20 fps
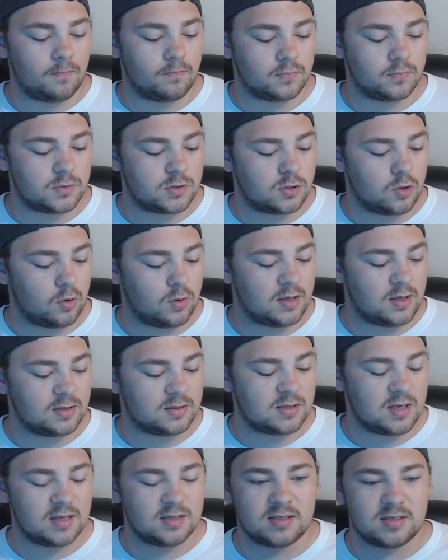So
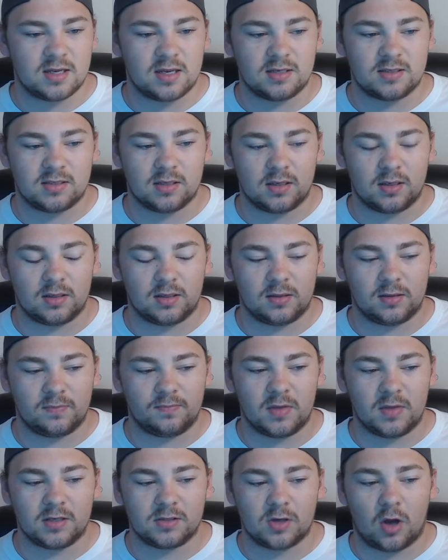it's a
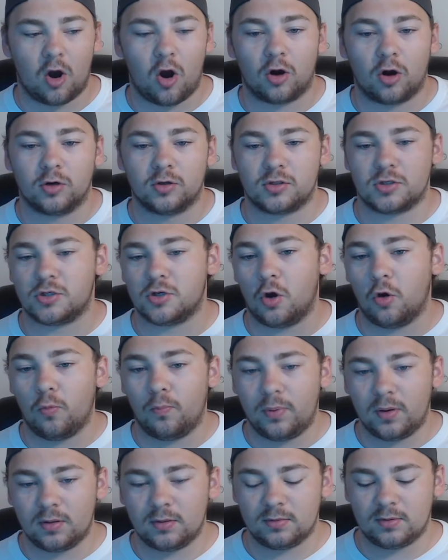hard soap
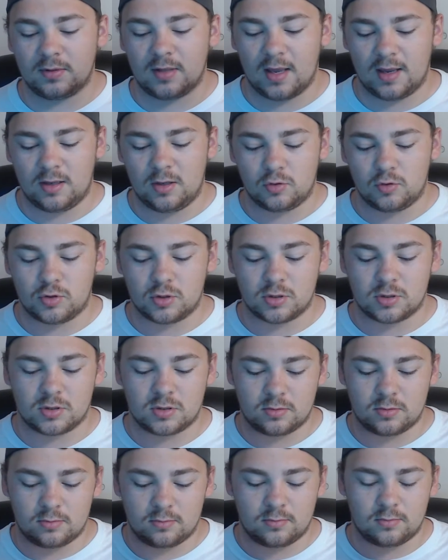that you
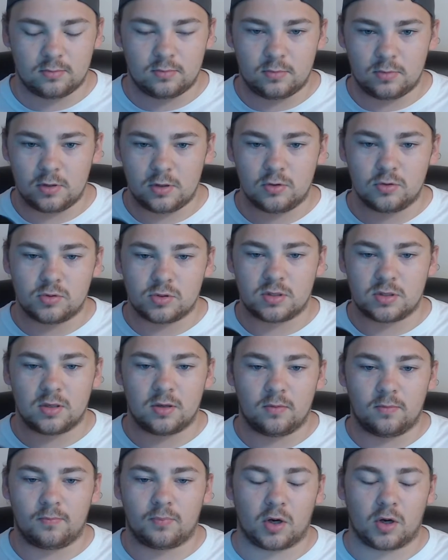just use
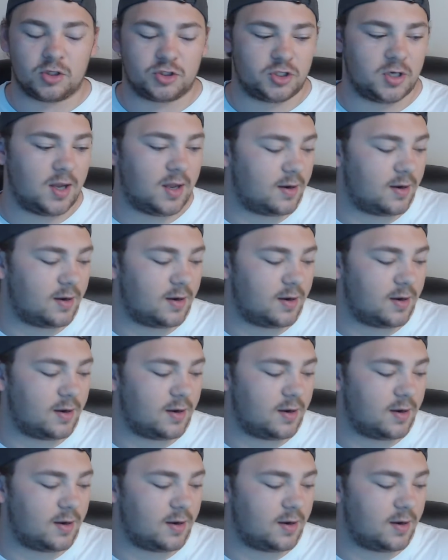the brush on.